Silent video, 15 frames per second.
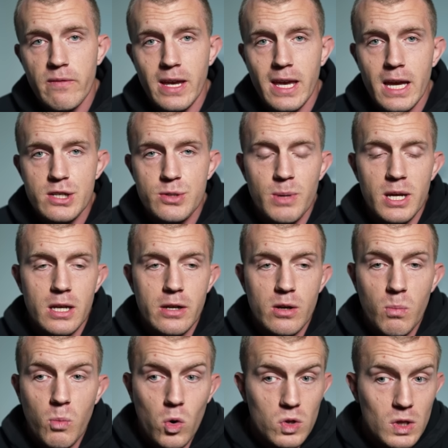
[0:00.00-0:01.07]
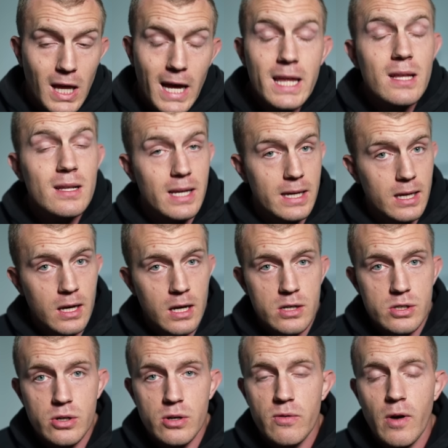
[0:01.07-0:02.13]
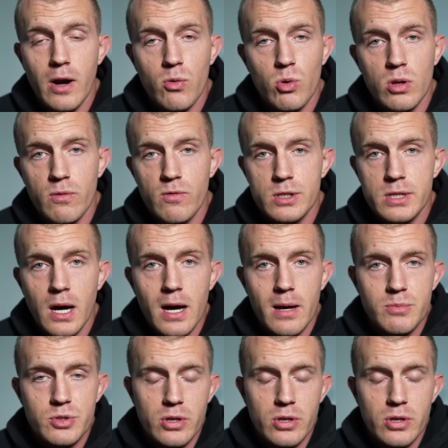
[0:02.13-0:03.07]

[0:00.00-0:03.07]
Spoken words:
engagement and you're more likely to go viral over time.